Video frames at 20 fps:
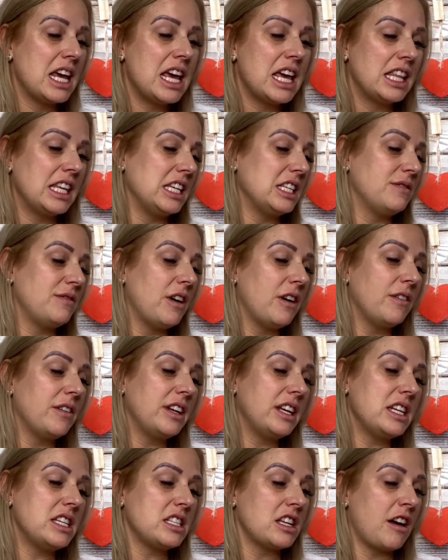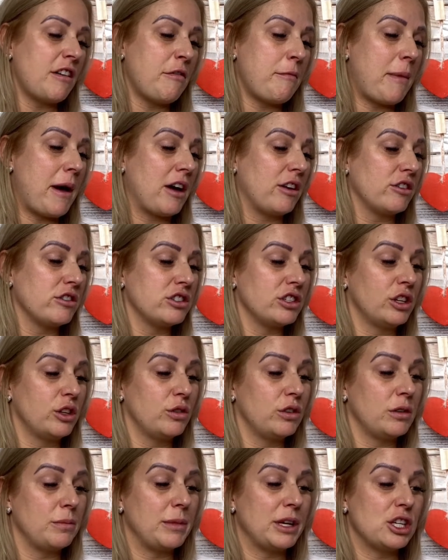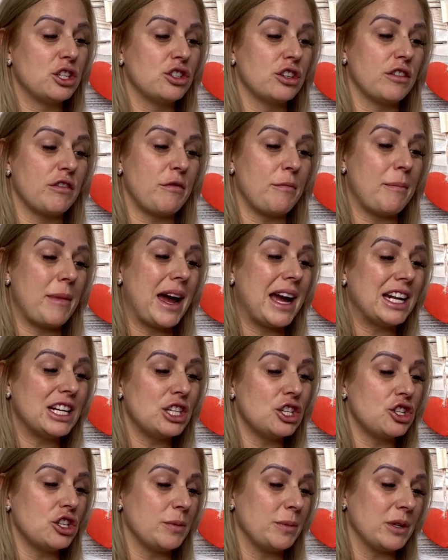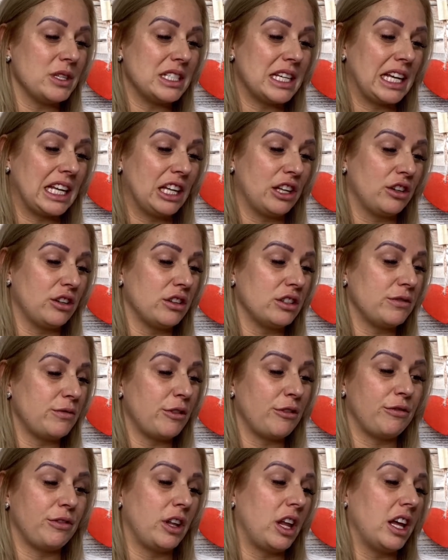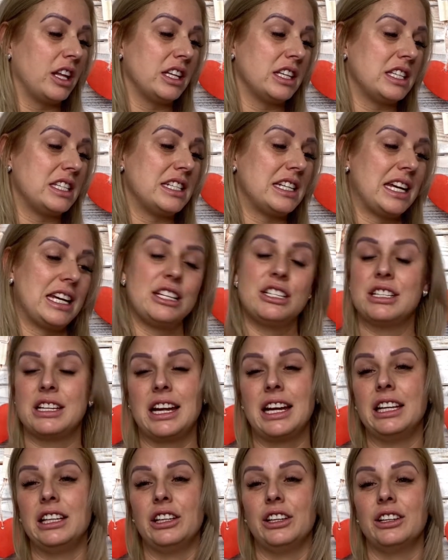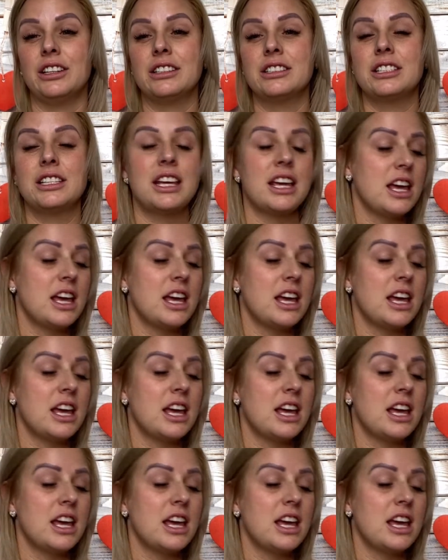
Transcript: These velvety soft powders include a mixture of matte shimmers and glitters for flawless day to night looks.